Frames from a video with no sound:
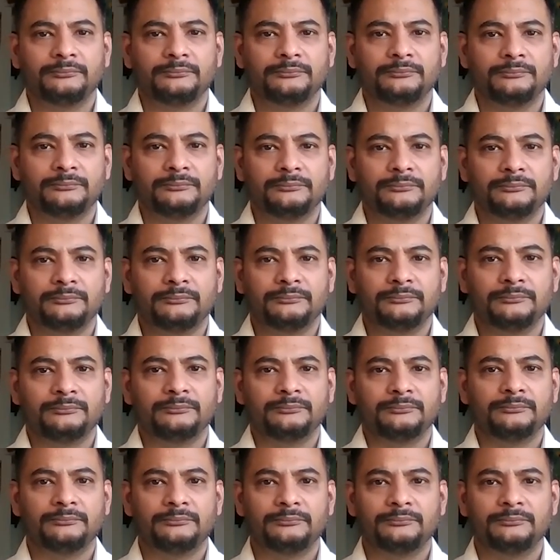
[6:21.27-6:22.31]

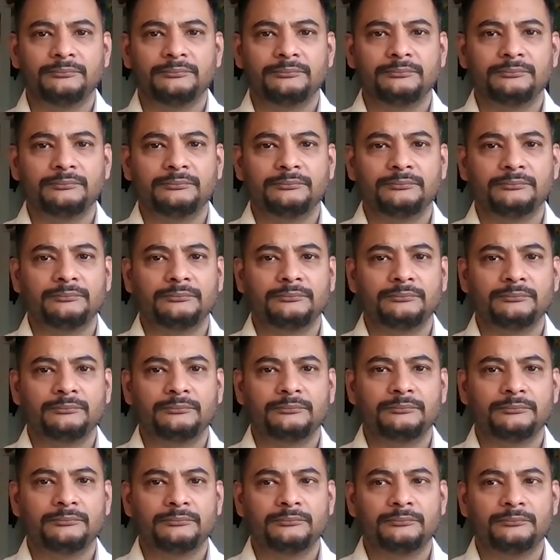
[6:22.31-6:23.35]

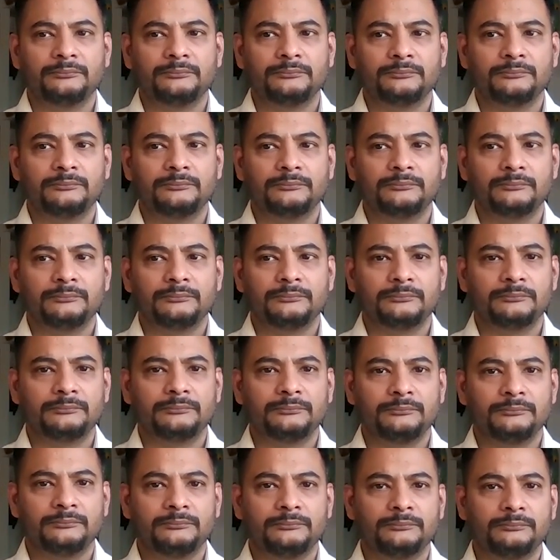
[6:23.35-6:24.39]

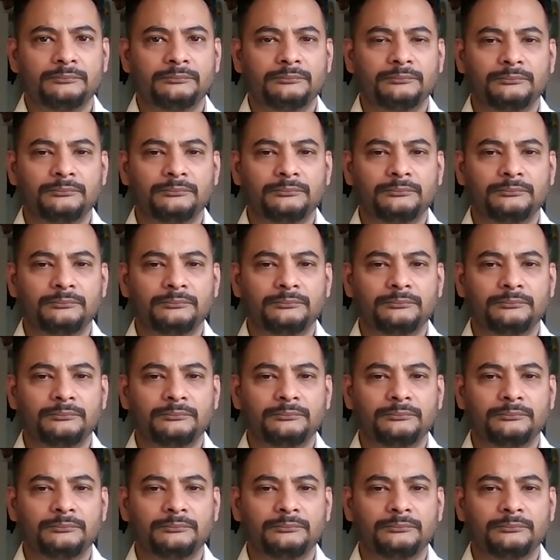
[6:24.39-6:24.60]
(not speaking)